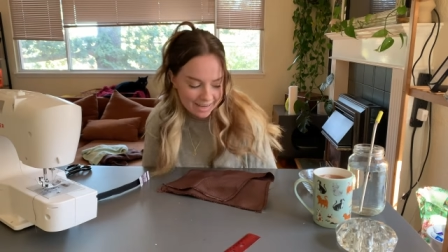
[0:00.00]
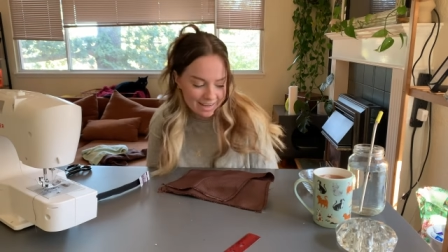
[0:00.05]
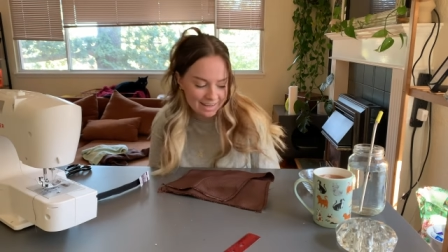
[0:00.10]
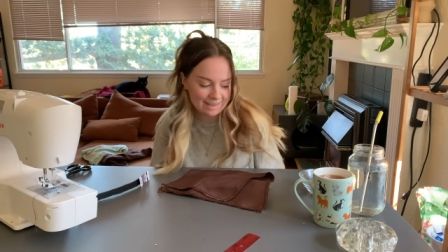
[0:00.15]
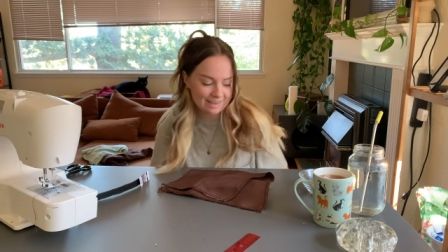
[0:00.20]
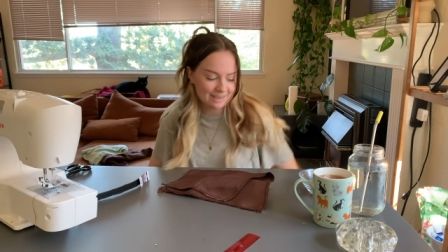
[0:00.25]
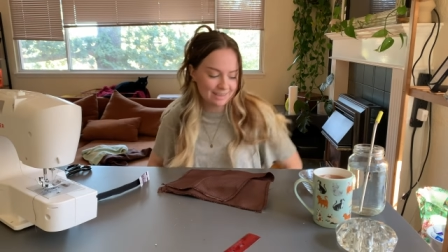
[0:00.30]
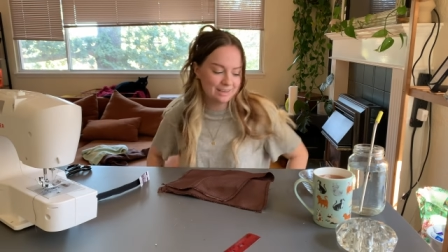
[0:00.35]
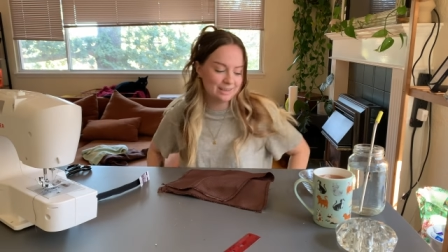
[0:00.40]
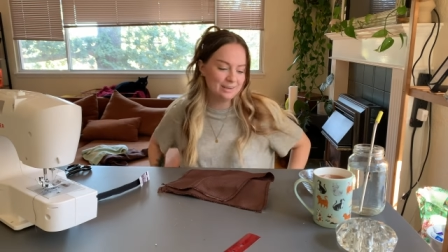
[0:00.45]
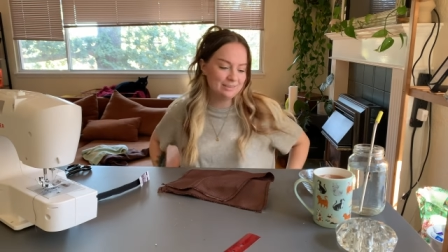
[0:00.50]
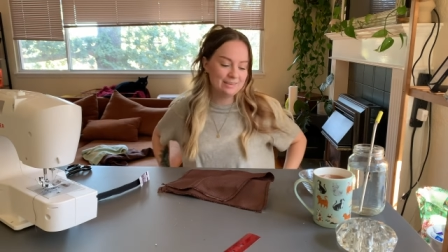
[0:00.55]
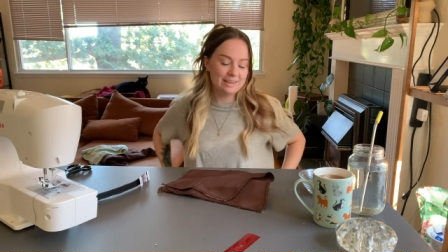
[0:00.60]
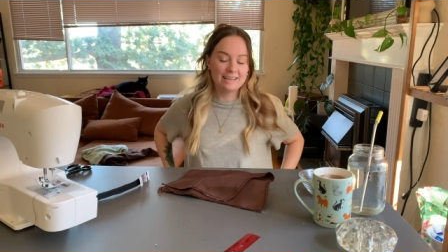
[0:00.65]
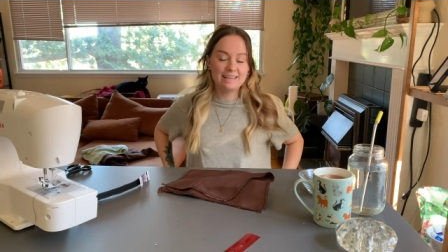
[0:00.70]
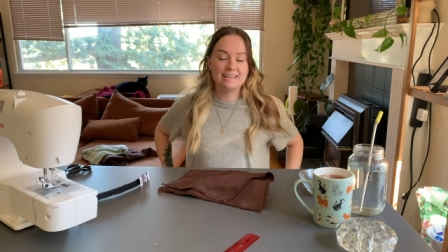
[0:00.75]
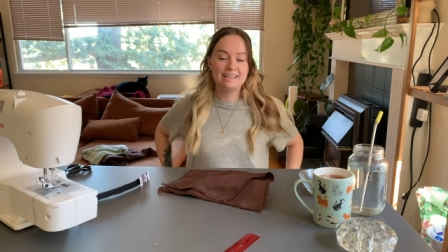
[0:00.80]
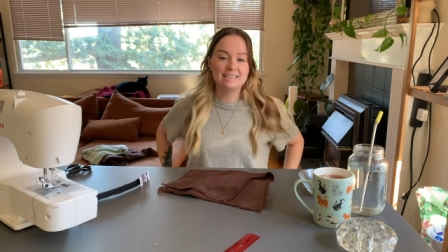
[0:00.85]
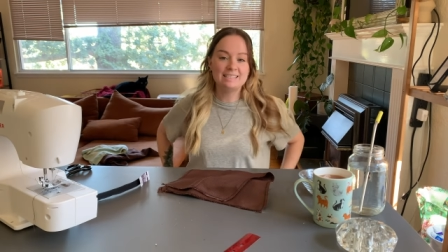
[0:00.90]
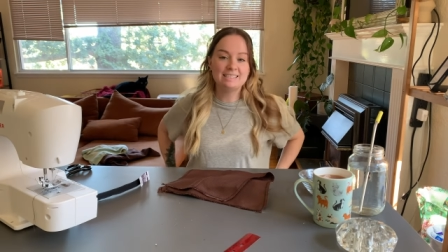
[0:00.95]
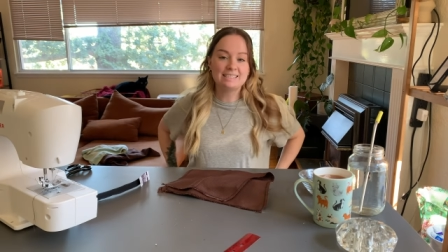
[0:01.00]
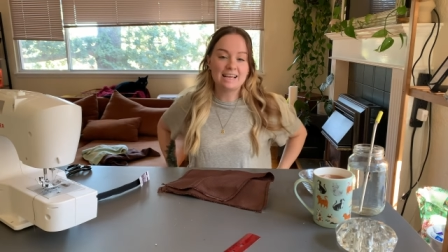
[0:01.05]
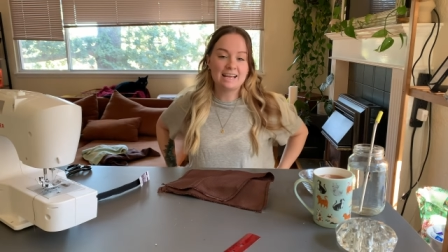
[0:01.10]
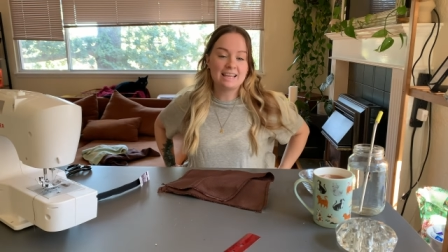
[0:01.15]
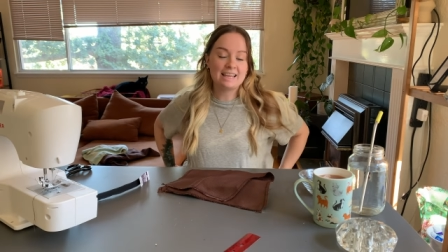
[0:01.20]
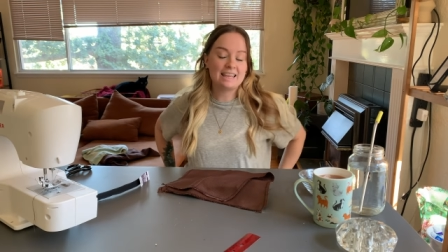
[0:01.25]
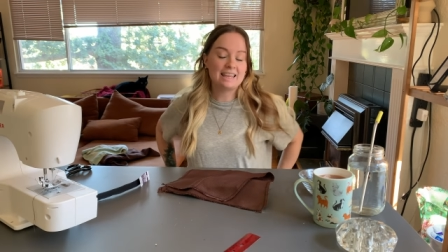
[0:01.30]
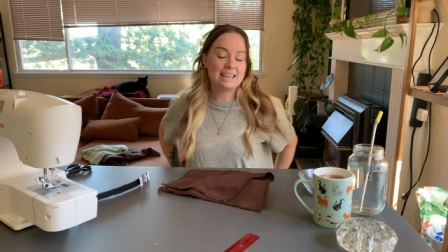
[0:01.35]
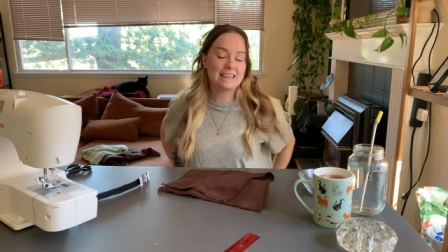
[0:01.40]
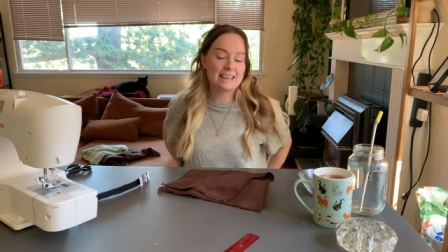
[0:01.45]
home. It is
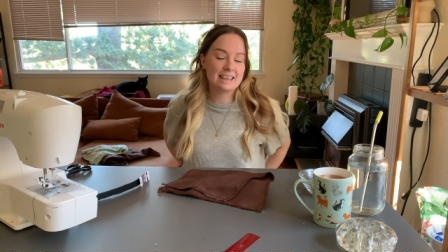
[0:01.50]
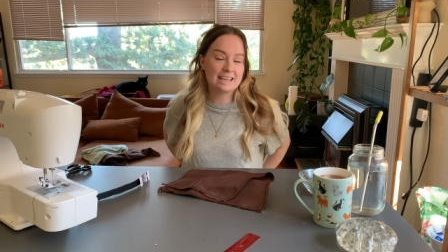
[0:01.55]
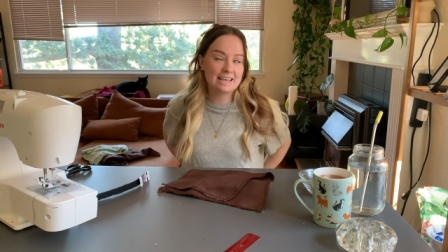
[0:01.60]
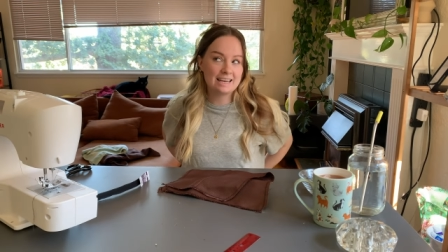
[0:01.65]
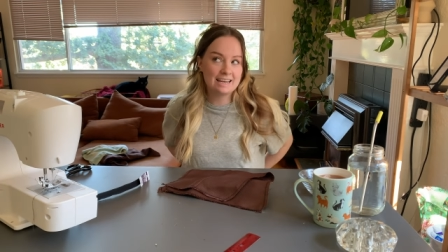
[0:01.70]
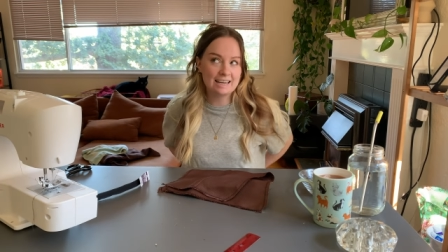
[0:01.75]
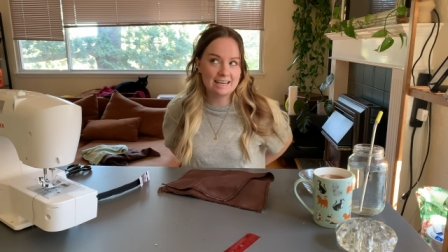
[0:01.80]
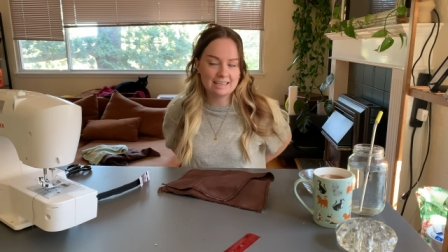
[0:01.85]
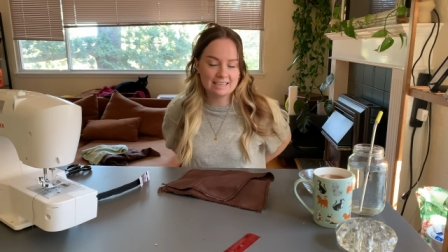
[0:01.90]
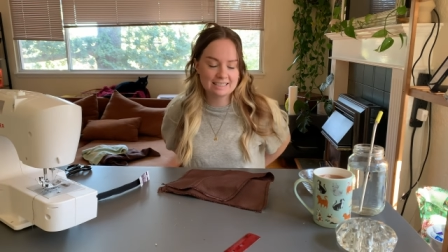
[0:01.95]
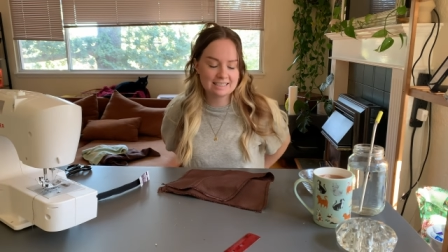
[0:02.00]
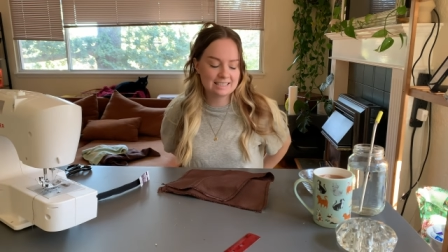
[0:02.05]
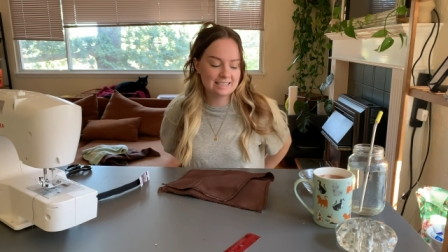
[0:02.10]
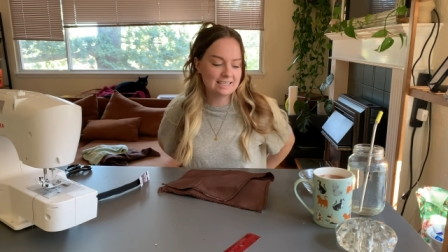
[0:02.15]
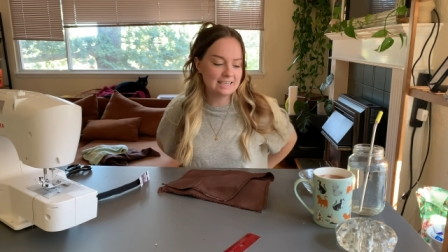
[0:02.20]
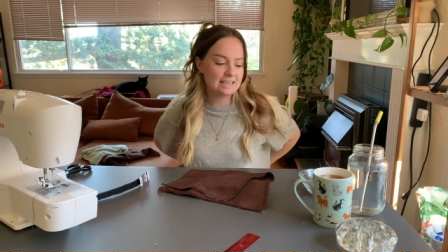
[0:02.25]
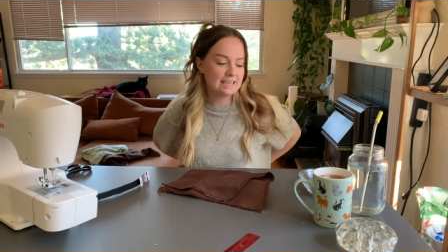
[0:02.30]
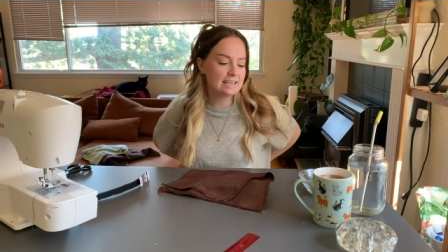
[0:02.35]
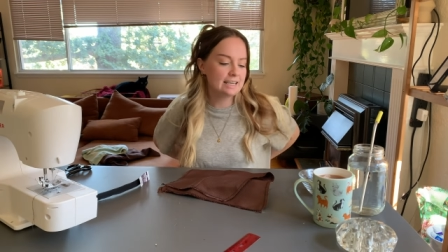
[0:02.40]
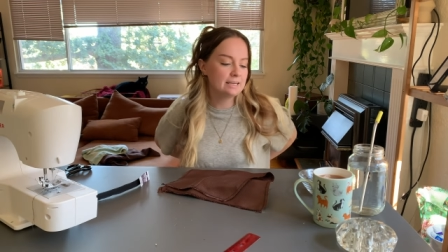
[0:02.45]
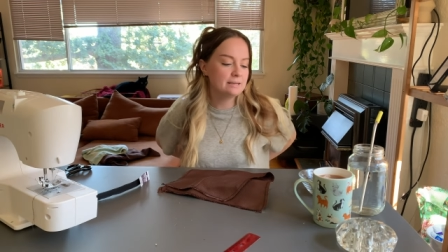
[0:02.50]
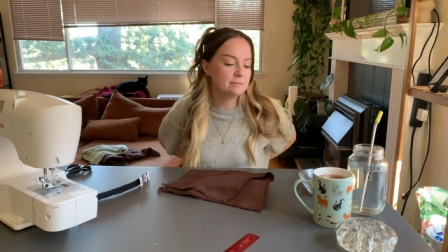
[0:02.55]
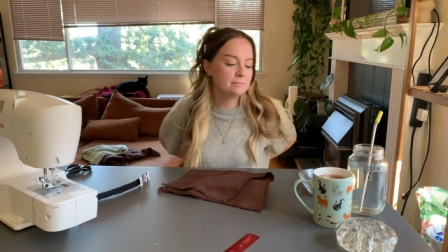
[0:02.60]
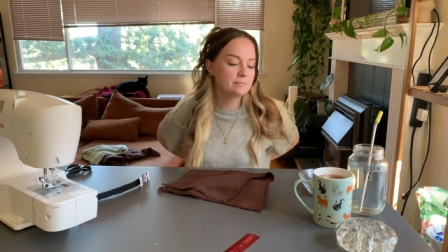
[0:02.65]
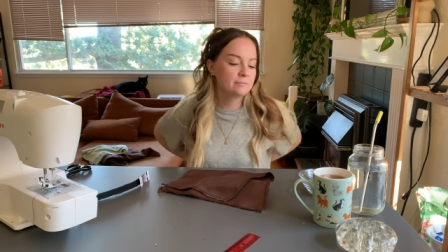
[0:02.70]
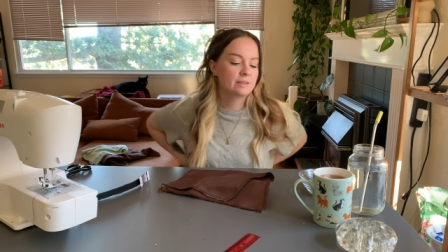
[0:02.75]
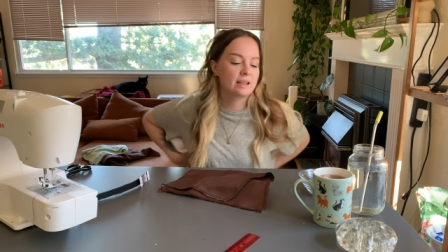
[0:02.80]
the next day.